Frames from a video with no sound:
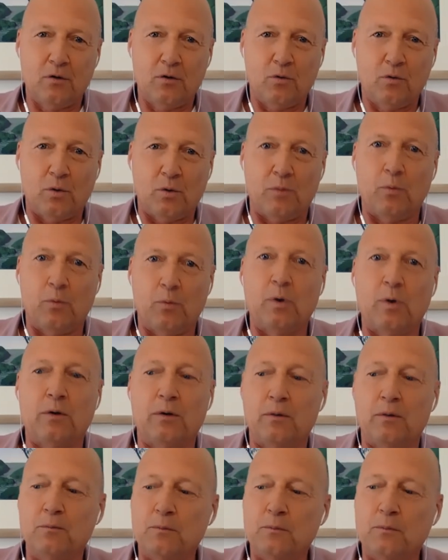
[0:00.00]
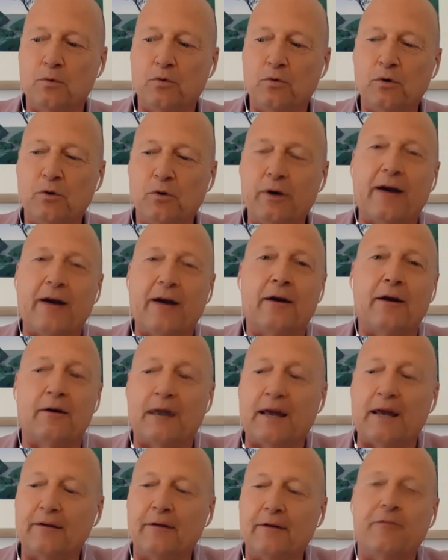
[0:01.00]
we drill down and
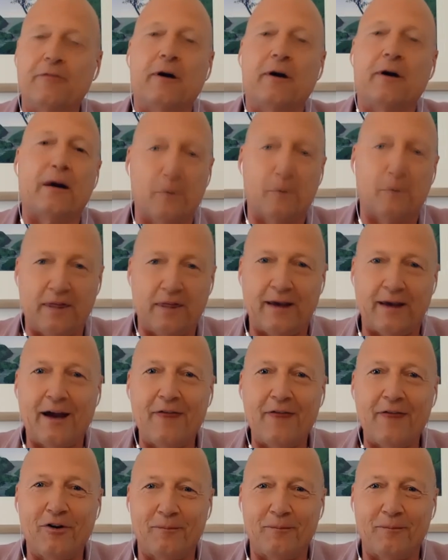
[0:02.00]
actually find out where they came from.